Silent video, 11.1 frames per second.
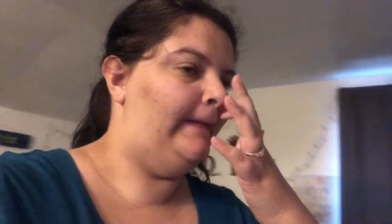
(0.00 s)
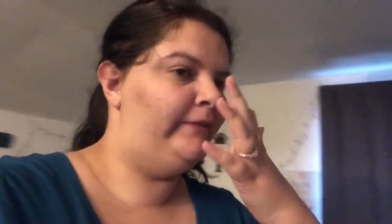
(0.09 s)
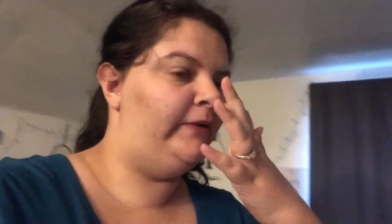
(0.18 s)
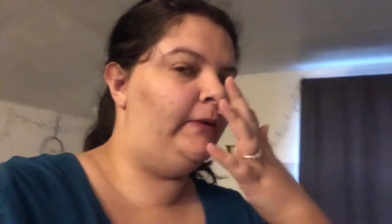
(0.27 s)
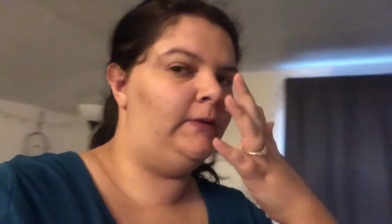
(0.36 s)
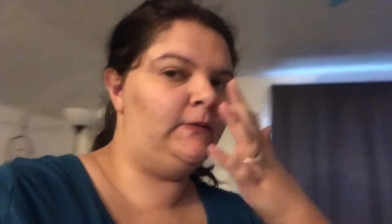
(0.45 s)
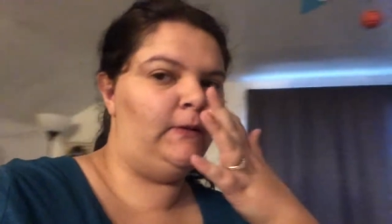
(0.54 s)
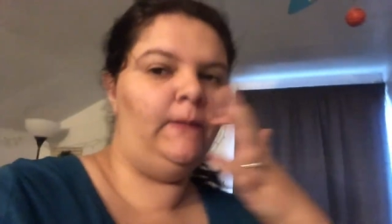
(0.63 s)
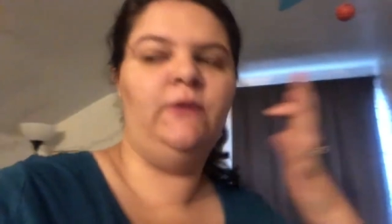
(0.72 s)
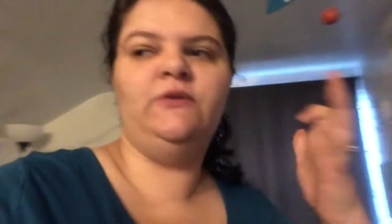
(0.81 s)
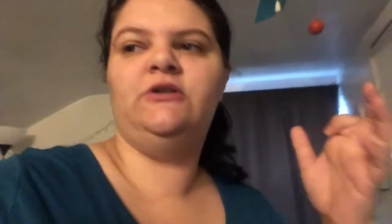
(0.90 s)
left to do is
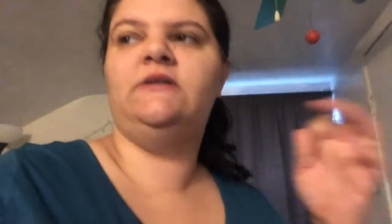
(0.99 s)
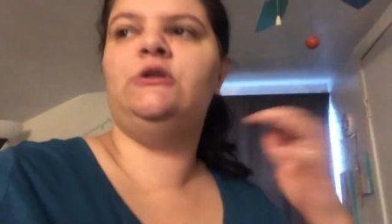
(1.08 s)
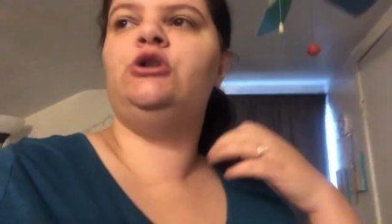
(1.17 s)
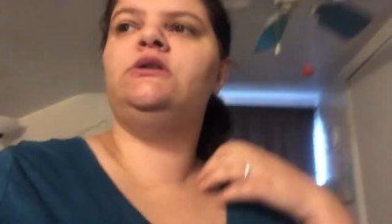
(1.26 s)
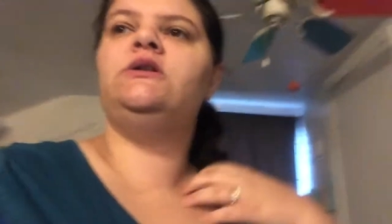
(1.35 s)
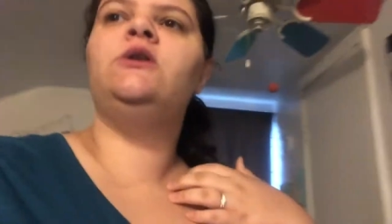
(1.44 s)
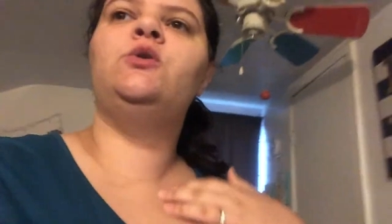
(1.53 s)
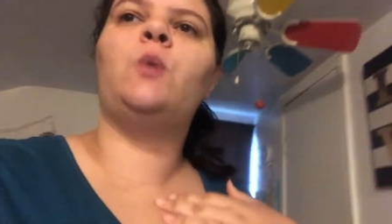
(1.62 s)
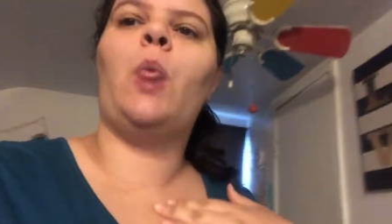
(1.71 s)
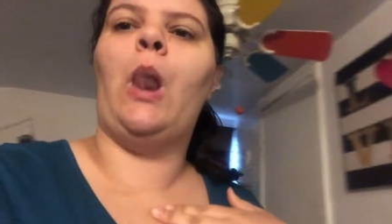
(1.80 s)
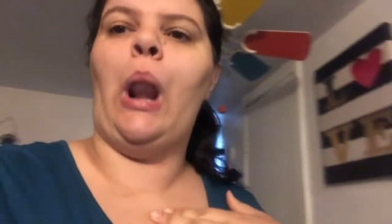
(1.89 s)
roses. which is
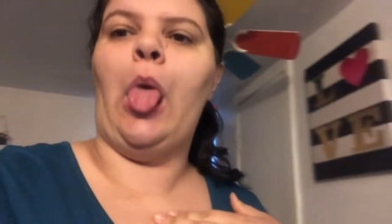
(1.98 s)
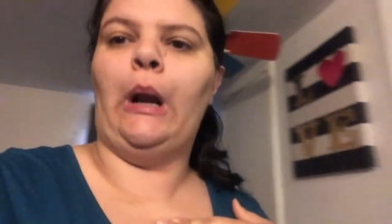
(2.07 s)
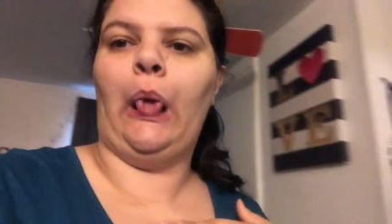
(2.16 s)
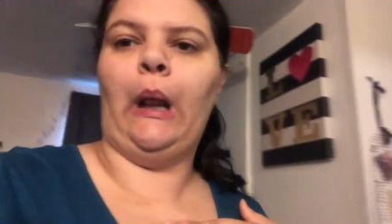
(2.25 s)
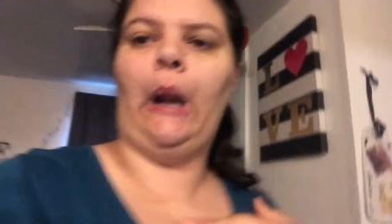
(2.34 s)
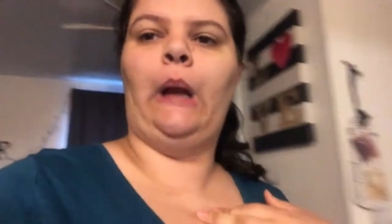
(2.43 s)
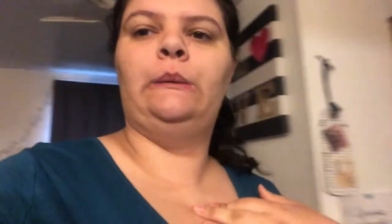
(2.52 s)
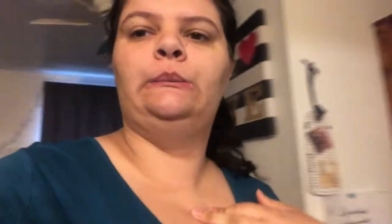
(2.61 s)
blah, blah, blah.